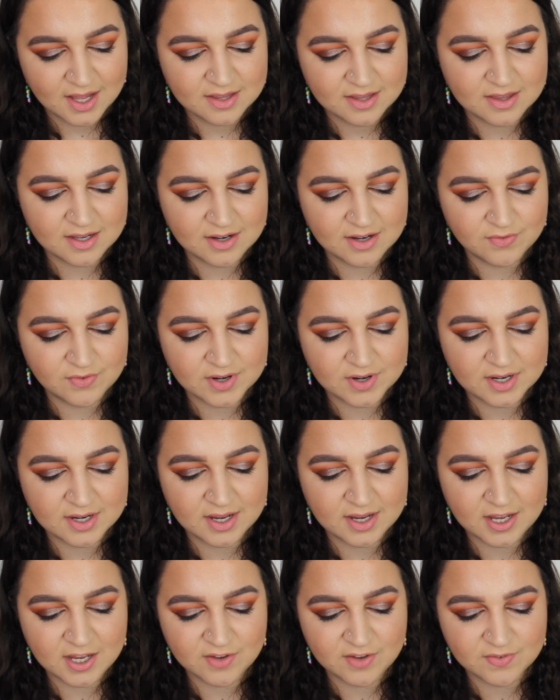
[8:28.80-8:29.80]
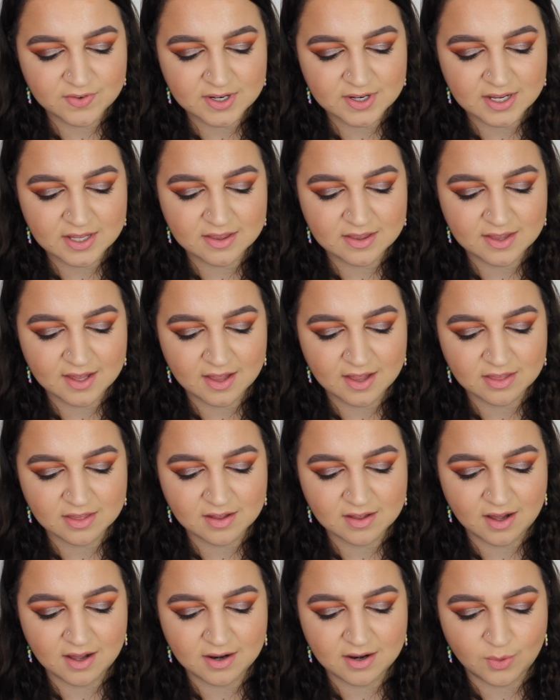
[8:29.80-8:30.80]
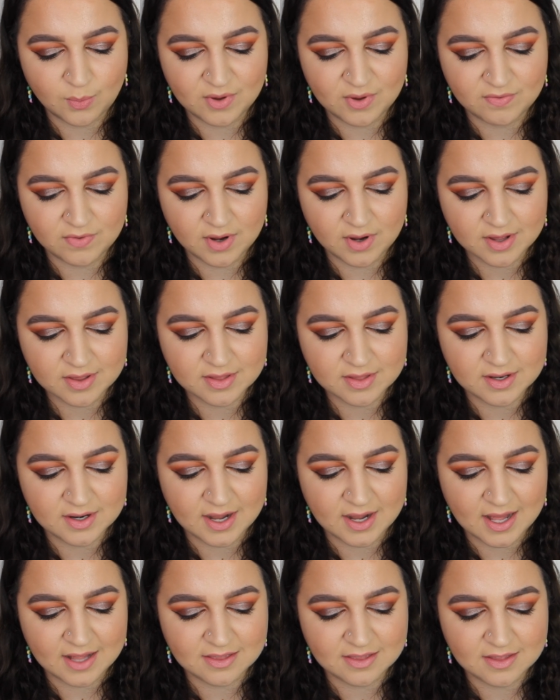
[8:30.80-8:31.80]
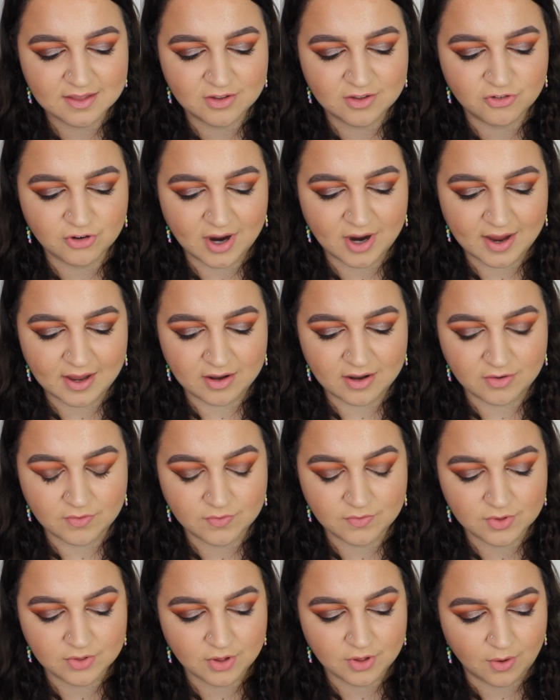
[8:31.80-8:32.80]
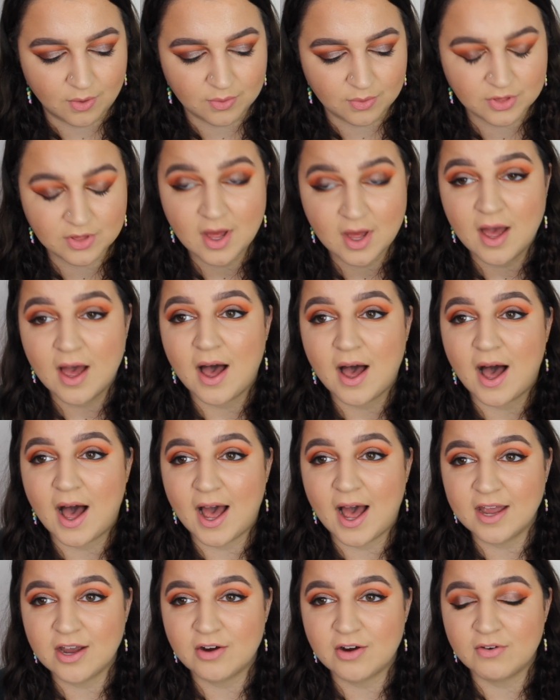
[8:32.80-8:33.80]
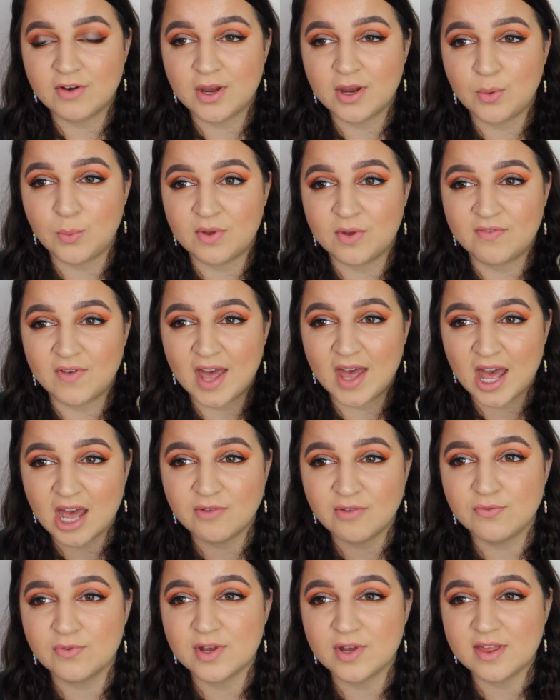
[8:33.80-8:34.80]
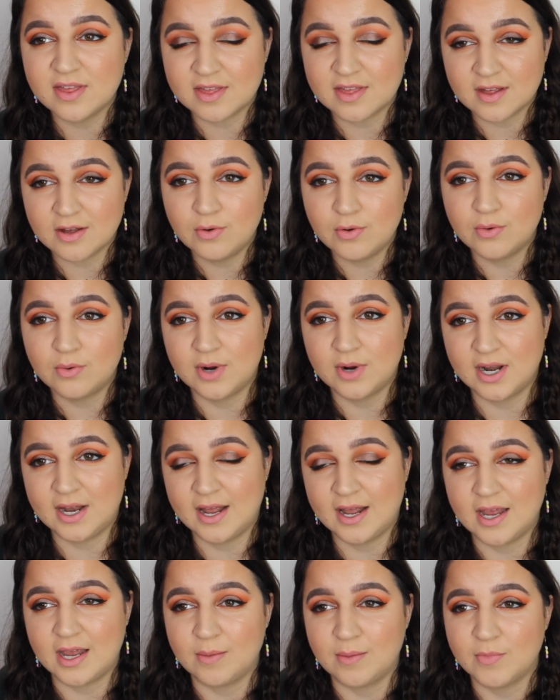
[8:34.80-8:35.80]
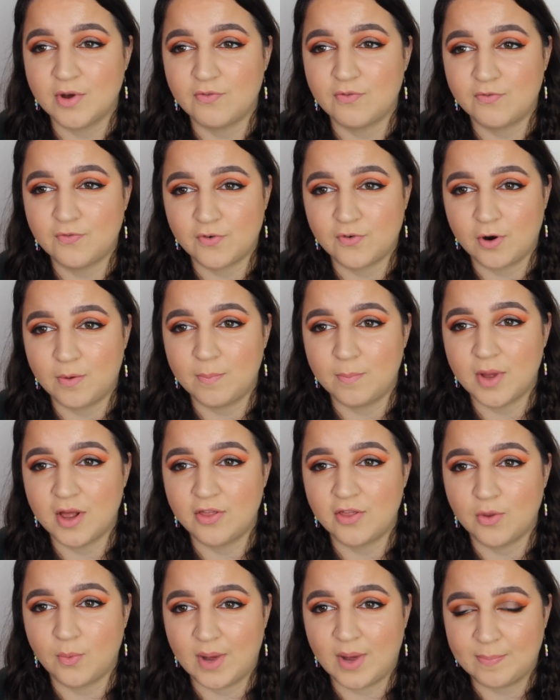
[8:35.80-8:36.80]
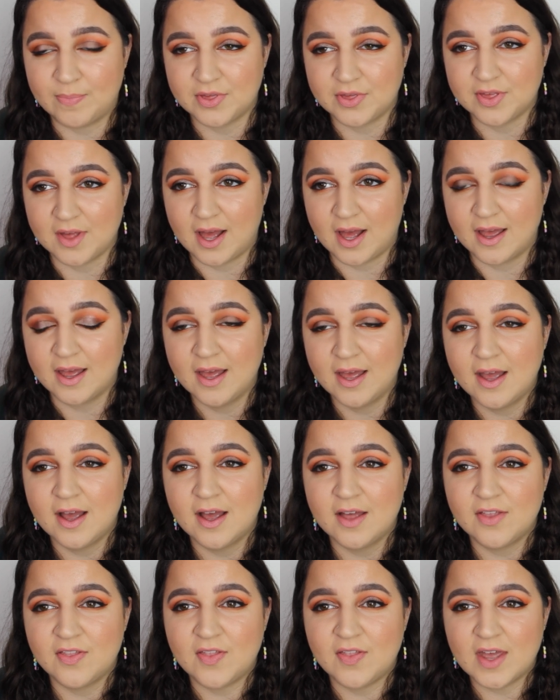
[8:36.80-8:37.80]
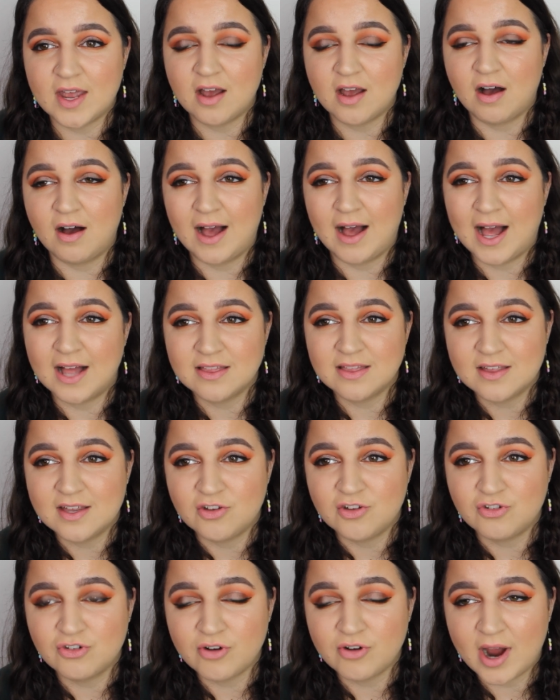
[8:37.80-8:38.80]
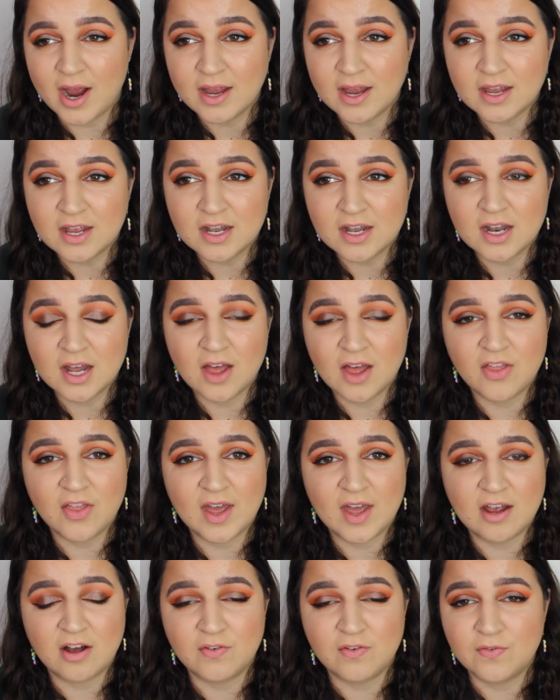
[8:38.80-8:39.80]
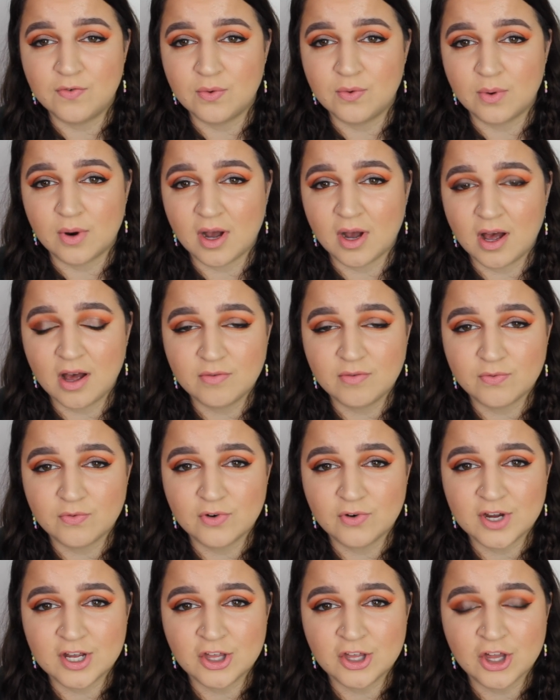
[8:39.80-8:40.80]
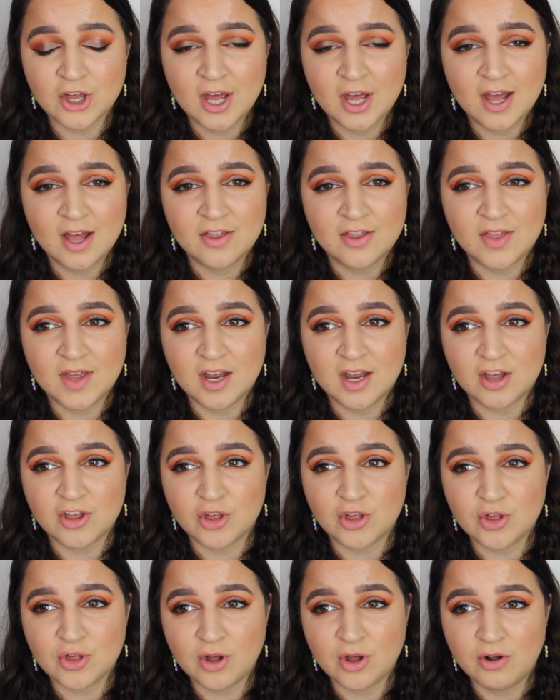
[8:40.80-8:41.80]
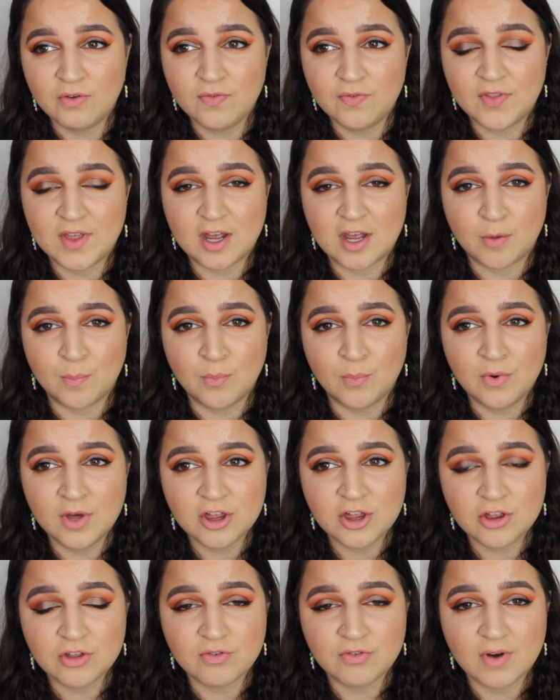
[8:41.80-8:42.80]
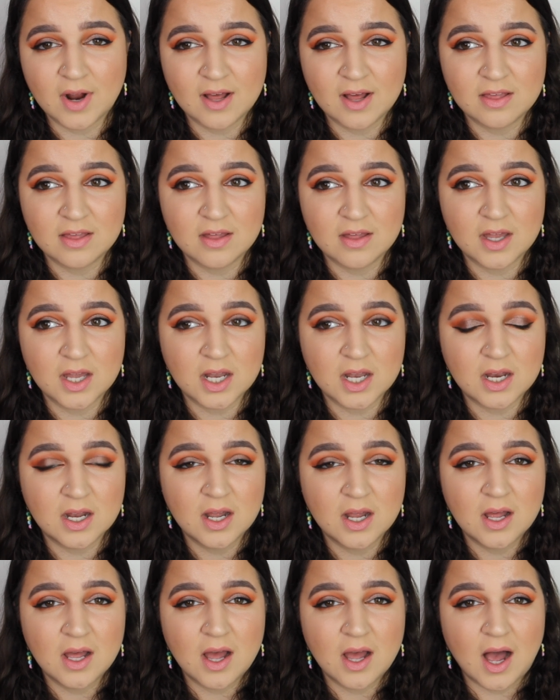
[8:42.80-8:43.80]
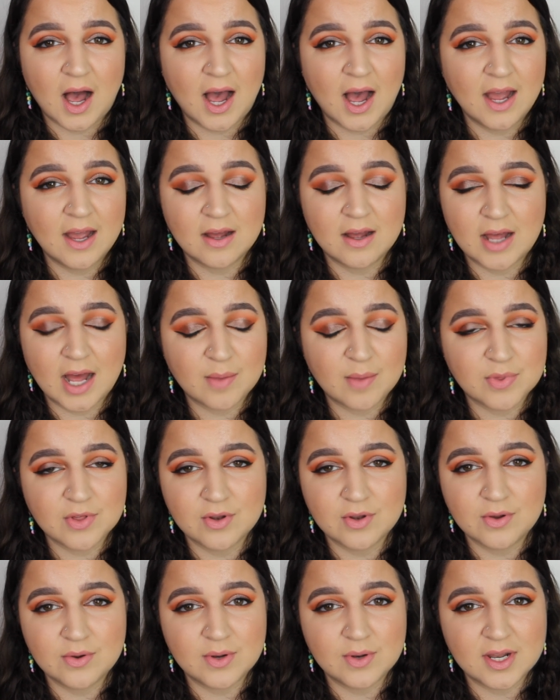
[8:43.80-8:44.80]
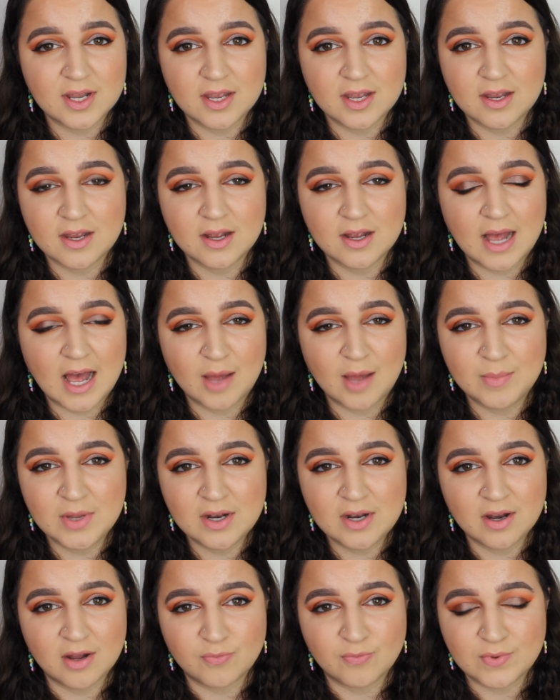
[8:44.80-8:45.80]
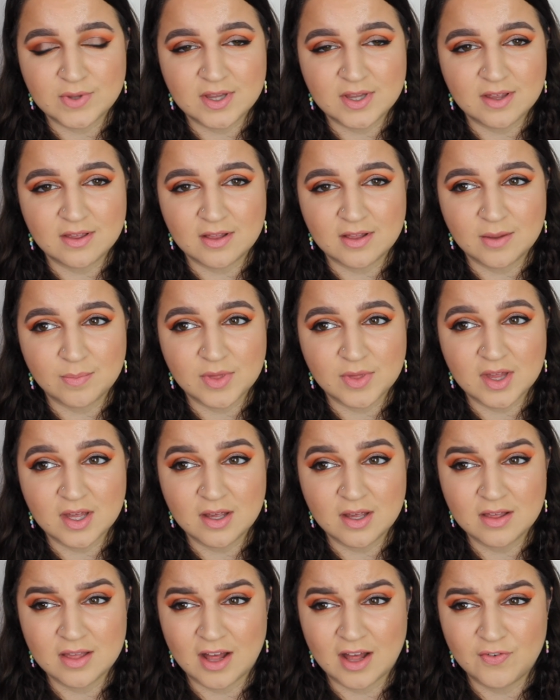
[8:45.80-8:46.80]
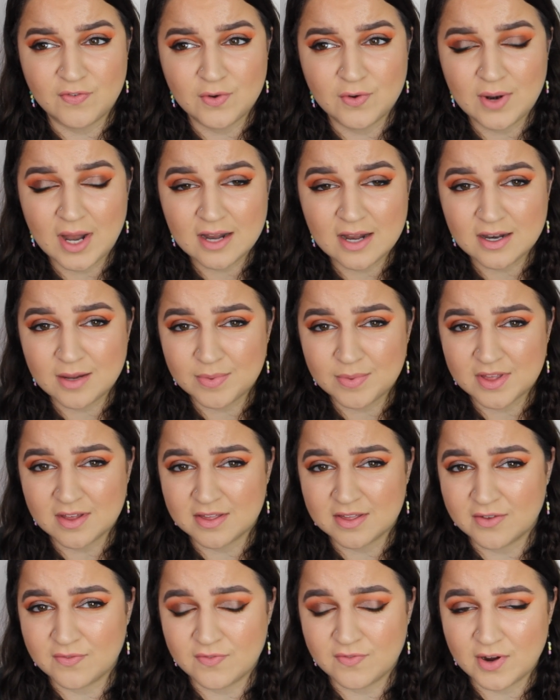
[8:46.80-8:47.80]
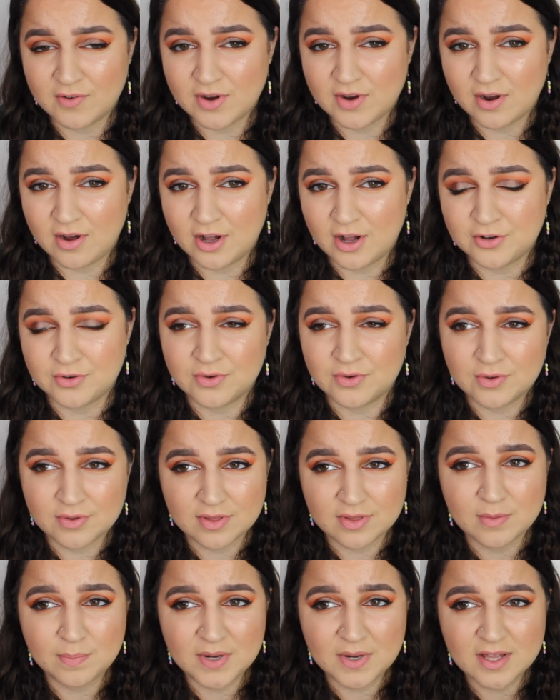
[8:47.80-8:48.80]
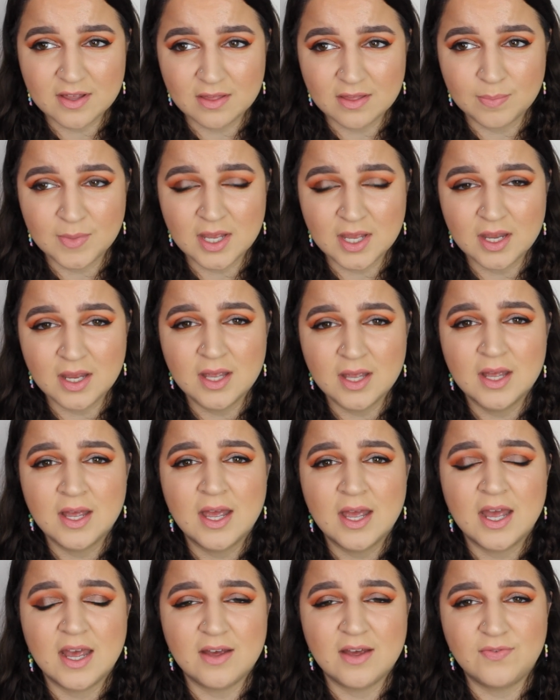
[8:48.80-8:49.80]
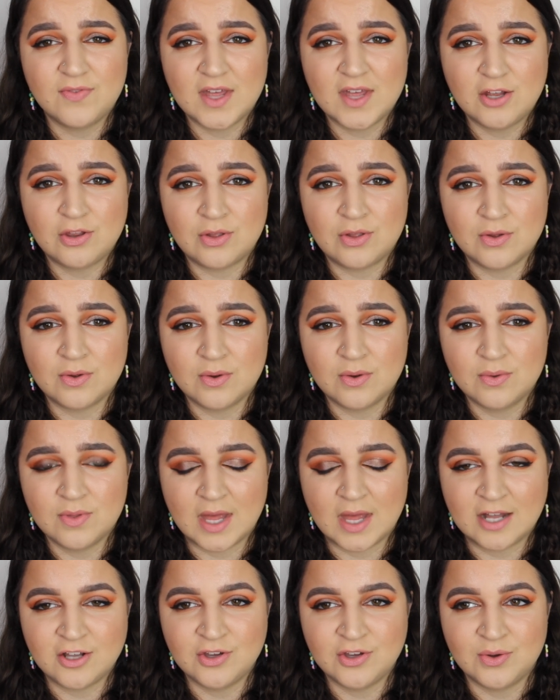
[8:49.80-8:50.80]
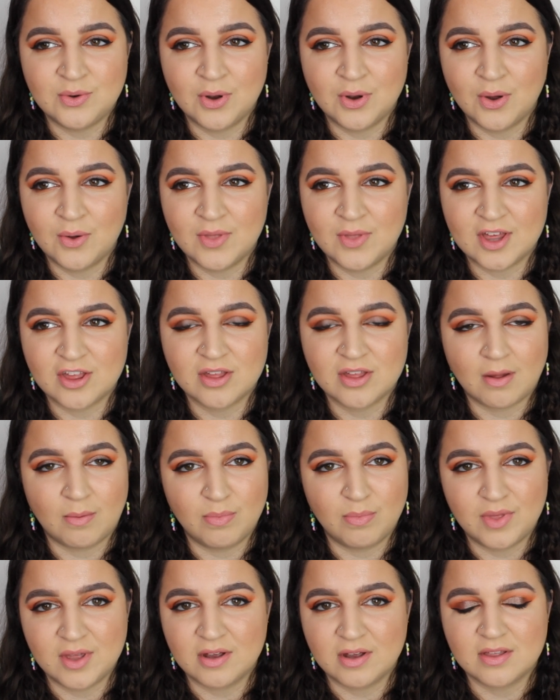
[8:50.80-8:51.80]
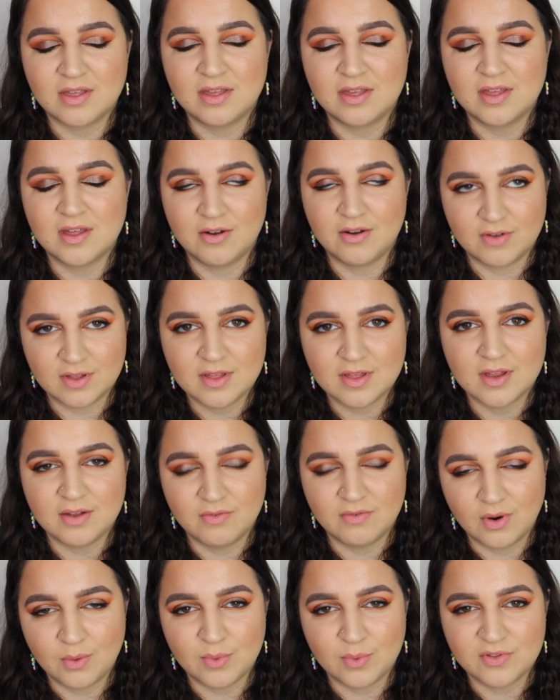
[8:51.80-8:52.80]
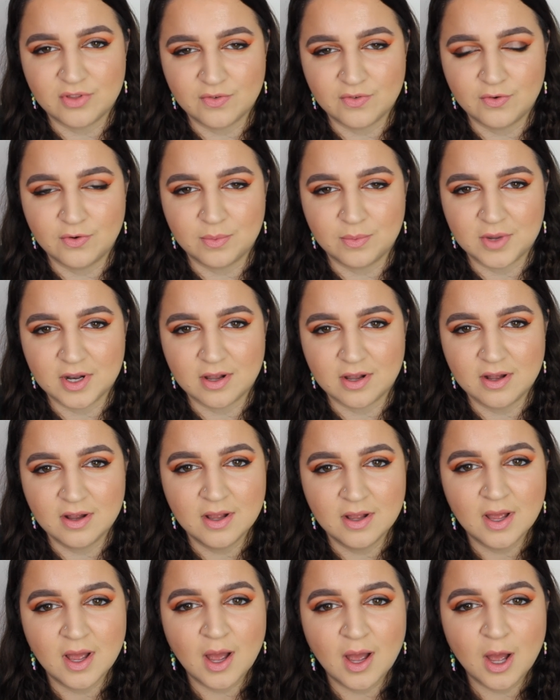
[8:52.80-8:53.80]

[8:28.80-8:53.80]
delivering an even, intense colour with lasting anti-drying results. I agree with every single claim from the website. They are anti-drying, they are full coverage, they are soft, they are moisturising. I absolutely am in love with these lipsticks. I feel like lipsticks are very hard not to please me. If they do, then you know there's something seriously wrong with the formula.